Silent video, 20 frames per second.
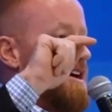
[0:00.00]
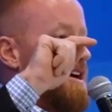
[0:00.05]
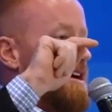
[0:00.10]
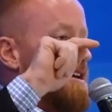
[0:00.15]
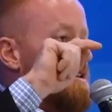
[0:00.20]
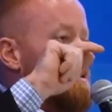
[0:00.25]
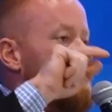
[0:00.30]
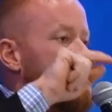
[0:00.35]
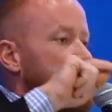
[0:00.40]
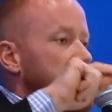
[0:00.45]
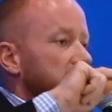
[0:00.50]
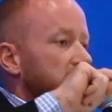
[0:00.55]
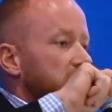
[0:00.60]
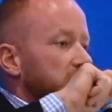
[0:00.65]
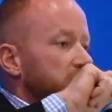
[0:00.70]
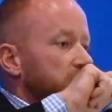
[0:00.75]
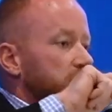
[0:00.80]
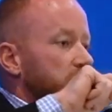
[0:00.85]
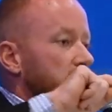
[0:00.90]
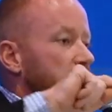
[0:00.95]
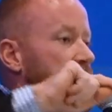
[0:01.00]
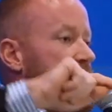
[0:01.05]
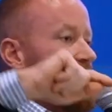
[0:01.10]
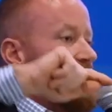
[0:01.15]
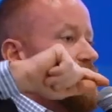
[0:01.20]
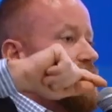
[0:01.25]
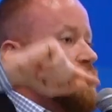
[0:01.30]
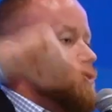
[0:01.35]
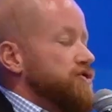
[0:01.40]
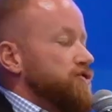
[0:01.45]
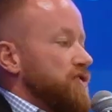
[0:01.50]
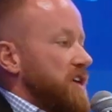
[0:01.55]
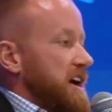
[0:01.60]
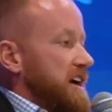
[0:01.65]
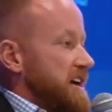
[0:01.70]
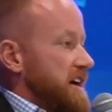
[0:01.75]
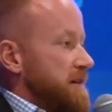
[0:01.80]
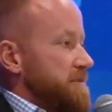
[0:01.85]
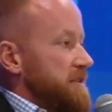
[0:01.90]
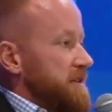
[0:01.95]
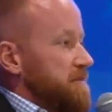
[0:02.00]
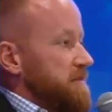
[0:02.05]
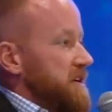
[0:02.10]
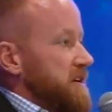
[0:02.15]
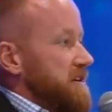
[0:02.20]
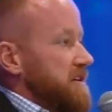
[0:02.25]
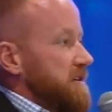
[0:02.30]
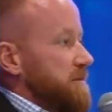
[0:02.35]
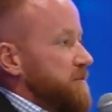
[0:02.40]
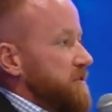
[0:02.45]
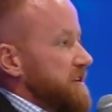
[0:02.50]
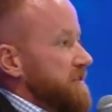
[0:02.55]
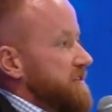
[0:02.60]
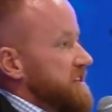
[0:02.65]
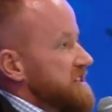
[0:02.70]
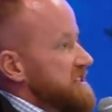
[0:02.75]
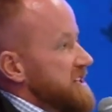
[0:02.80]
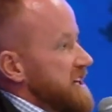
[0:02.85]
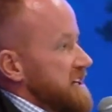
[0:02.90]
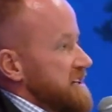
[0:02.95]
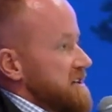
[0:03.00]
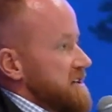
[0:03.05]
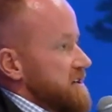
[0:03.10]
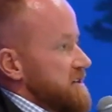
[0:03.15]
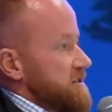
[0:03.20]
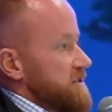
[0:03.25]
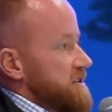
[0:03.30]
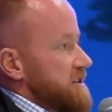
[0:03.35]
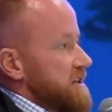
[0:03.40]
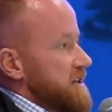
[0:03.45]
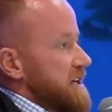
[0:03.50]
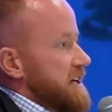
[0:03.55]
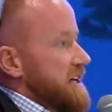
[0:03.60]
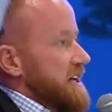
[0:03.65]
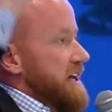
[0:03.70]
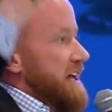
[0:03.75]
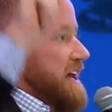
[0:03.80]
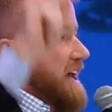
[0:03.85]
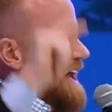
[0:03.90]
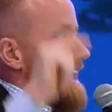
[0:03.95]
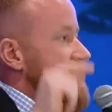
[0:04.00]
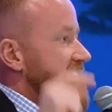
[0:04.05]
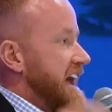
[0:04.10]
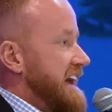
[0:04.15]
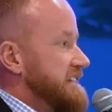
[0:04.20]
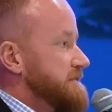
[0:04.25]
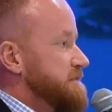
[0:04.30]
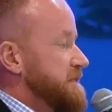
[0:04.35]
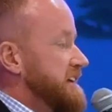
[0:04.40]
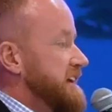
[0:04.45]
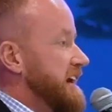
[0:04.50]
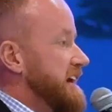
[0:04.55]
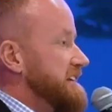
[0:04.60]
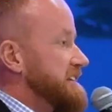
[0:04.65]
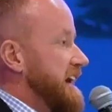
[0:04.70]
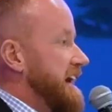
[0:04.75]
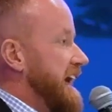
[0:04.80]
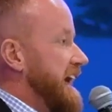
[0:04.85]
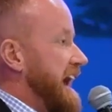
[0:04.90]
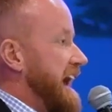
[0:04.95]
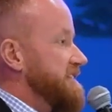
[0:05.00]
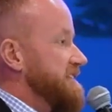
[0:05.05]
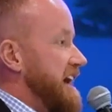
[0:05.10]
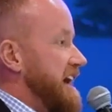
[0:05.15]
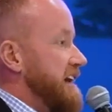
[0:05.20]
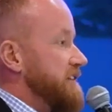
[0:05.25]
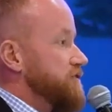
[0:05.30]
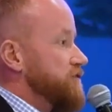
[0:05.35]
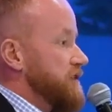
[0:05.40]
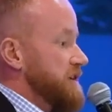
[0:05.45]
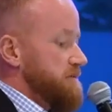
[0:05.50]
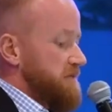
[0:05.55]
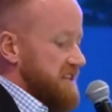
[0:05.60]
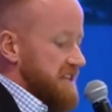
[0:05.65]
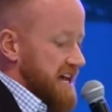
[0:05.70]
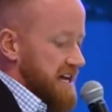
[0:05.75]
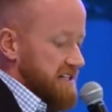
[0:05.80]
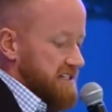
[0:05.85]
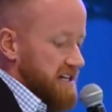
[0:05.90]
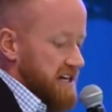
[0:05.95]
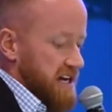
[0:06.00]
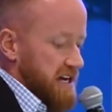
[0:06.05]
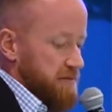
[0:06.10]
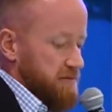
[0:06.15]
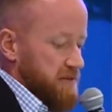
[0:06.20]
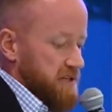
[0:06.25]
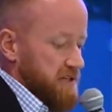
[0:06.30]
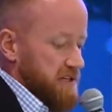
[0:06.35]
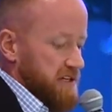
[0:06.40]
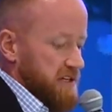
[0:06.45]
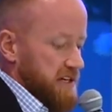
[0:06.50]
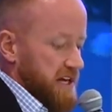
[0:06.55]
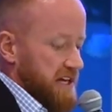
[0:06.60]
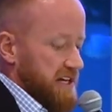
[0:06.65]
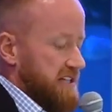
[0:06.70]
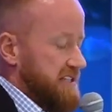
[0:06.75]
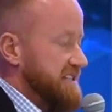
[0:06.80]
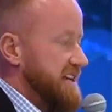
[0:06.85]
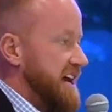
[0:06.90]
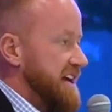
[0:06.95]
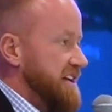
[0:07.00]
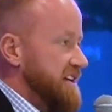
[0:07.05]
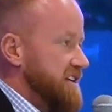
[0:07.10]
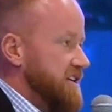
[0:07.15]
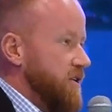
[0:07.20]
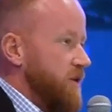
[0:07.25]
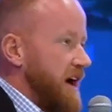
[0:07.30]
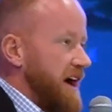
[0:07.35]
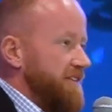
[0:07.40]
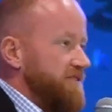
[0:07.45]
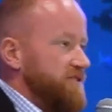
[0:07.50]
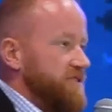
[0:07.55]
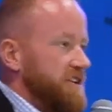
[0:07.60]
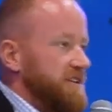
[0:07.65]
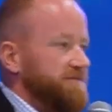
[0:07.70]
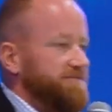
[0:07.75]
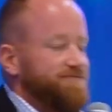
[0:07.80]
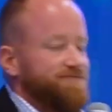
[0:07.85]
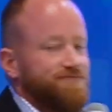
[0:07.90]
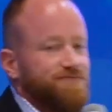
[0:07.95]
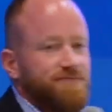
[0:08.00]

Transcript: on, the growth is straight up compared to the previous 10 years. And that's because I had that dream at that time, and I decided to go after it.